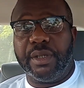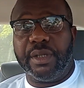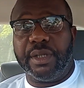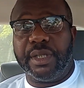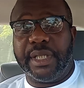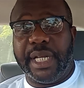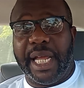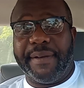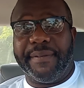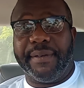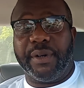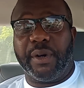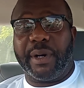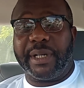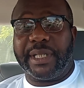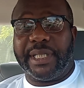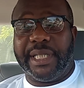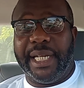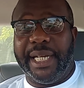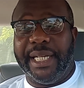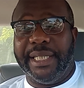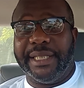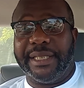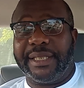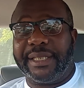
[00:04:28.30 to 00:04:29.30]
David
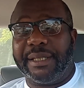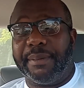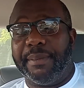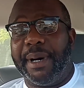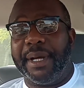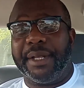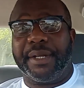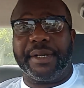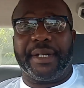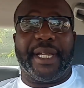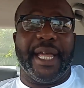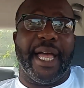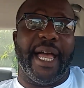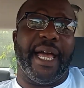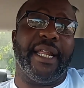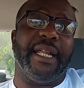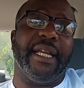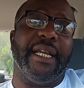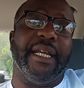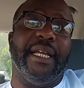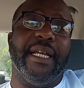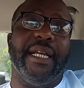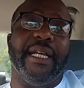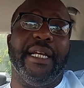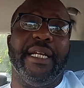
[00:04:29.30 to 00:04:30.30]
Ortiz, and some other cat,
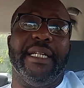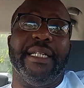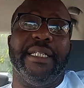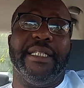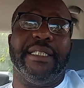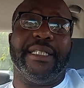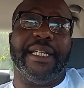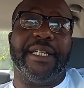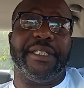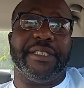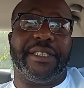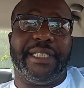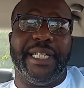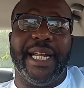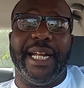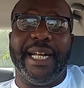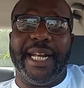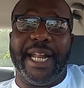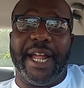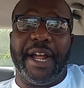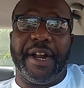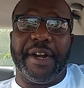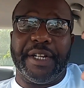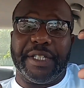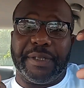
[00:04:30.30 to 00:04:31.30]
they're sitting
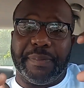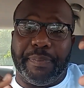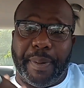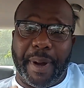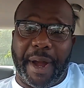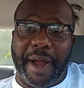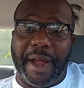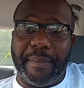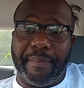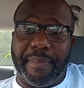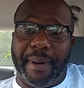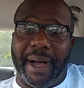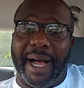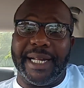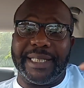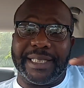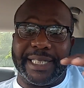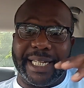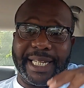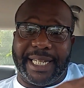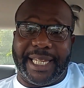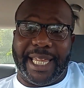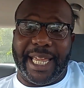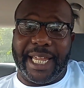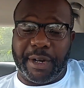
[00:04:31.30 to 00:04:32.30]
there, and this Barry Bonds
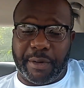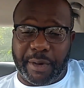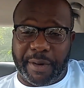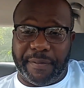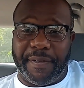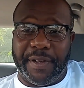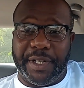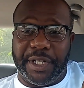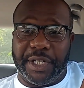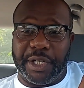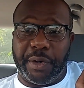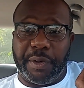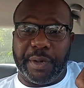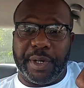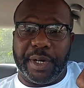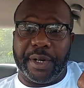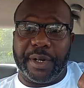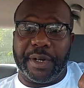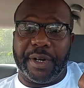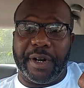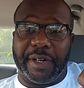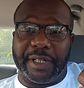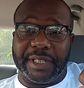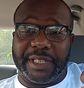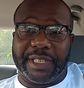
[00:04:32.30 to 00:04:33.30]
and Ken Griffey Jr.
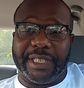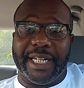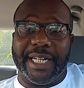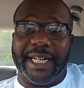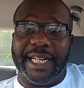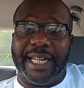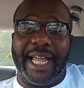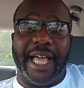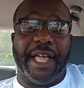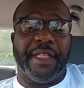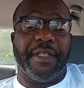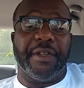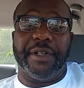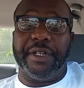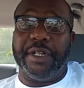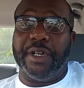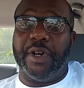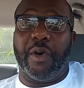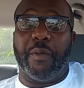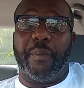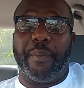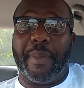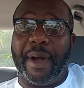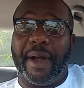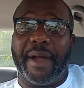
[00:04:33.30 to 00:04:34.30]
are sitting together.
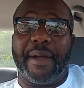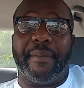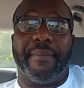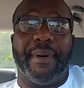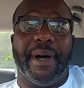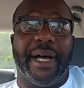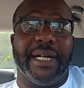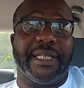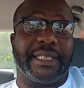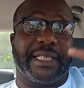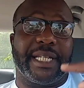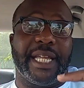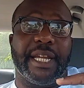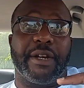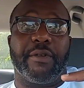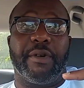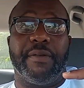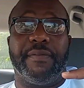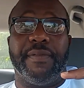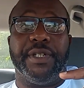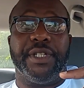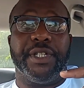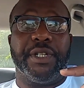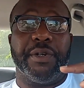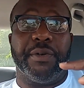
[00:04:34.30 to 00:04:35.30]
Barry Bonds, Ken
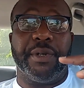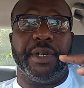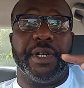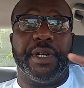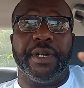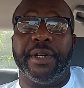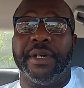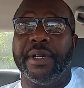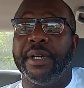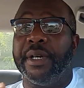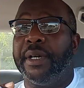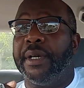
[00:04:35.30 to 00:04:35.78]
Griffey Jr.